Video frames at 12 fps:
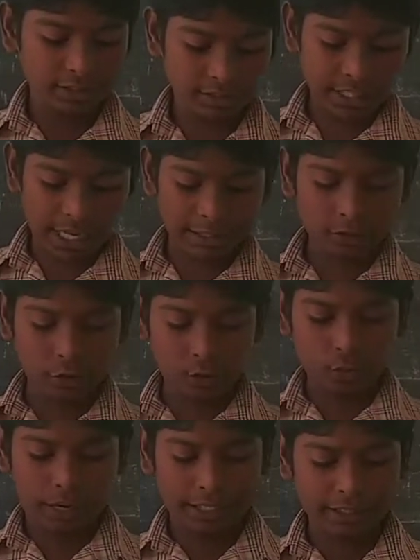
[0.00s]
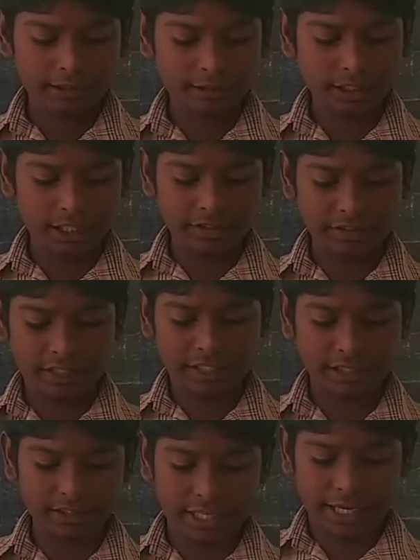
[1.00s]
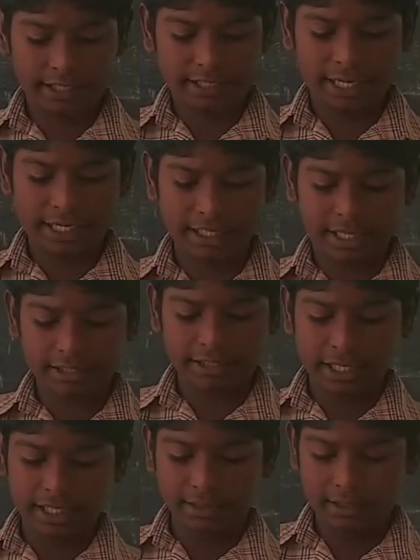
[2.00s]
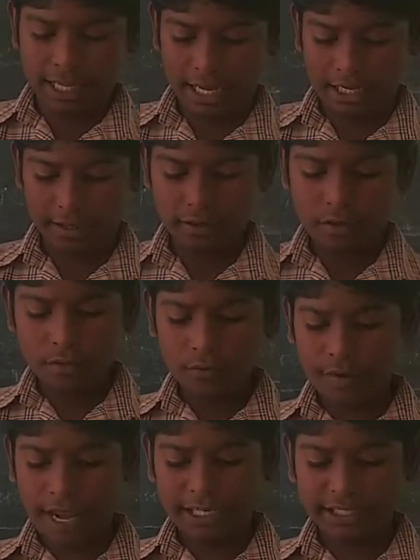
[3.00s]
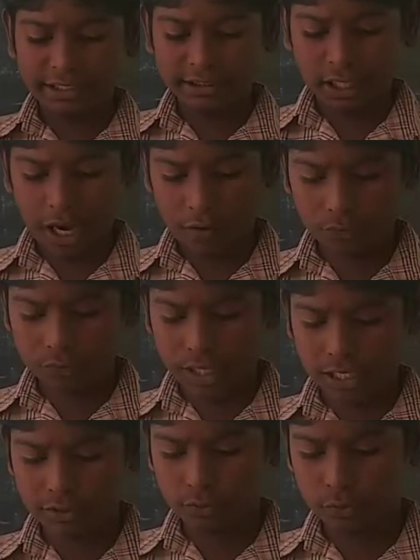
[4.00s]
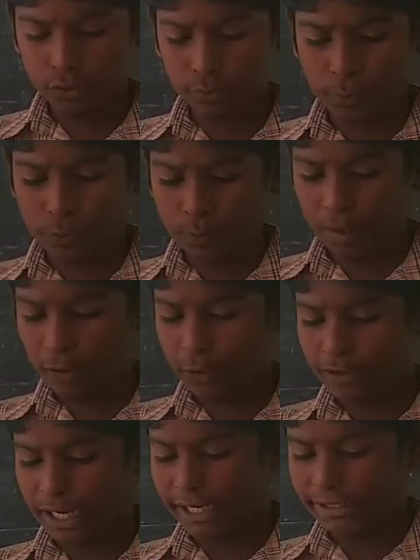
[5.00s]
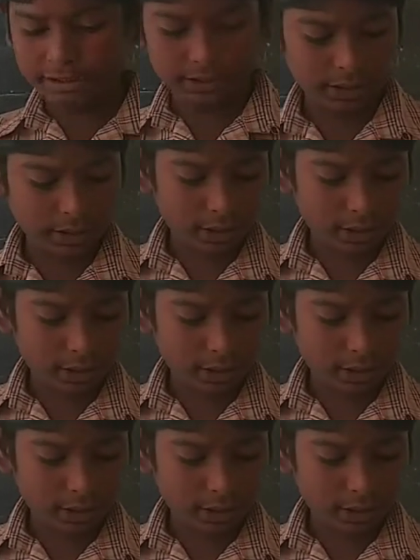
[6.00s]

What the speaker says: Then towards evening, the train entered the valleys of the Sudpur mountains,